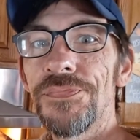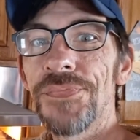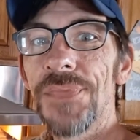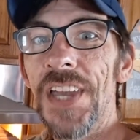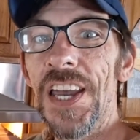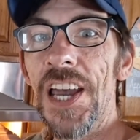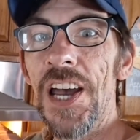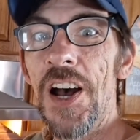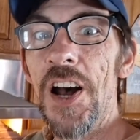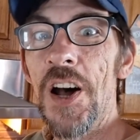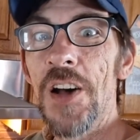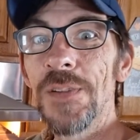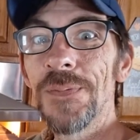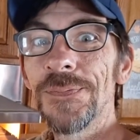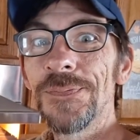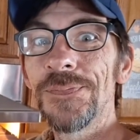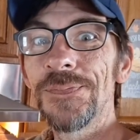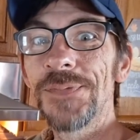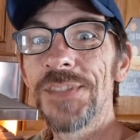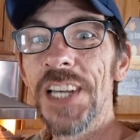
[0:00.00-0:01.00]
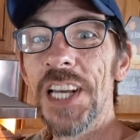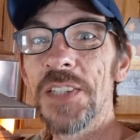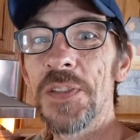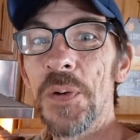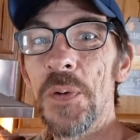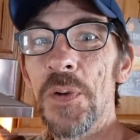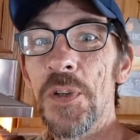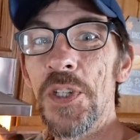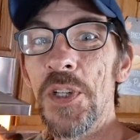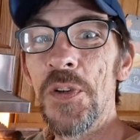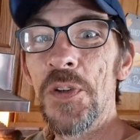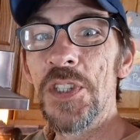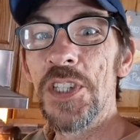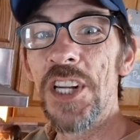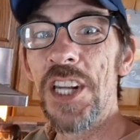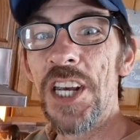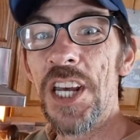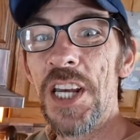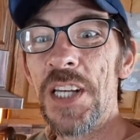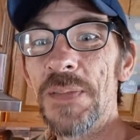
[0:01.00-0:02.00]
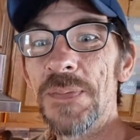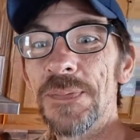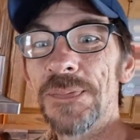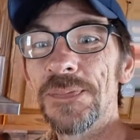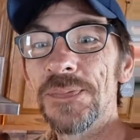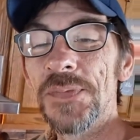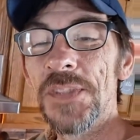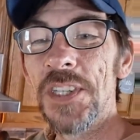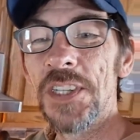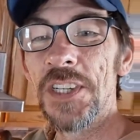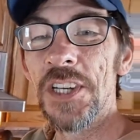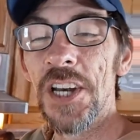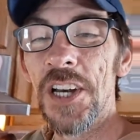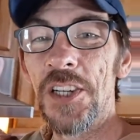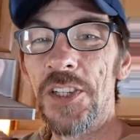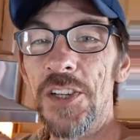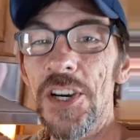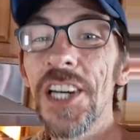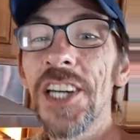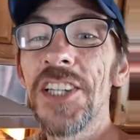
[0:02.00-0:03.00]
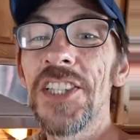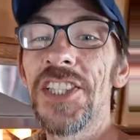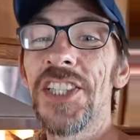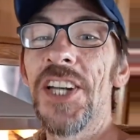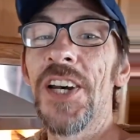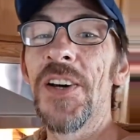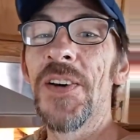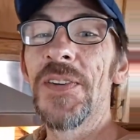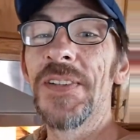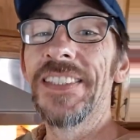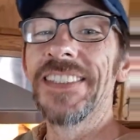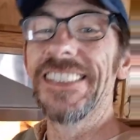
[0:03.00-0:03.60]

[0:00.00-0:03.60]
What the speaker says: Hey all, guess what we're doing today? A cooking show.